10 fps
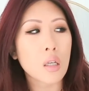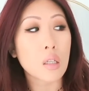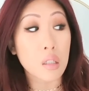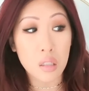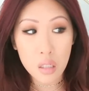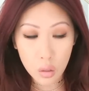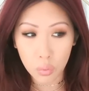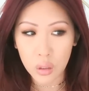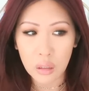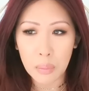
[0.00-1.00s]
is this a
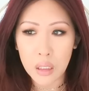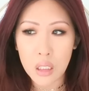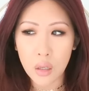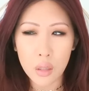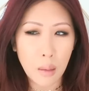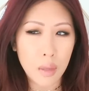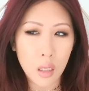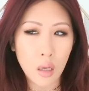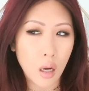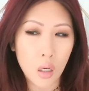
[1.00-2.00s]
really big deal that I'm
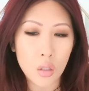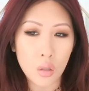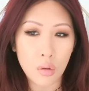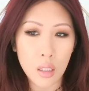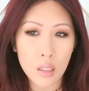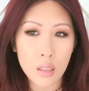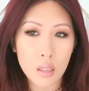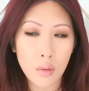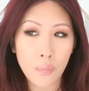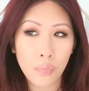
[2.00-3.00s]
thinking I could do this?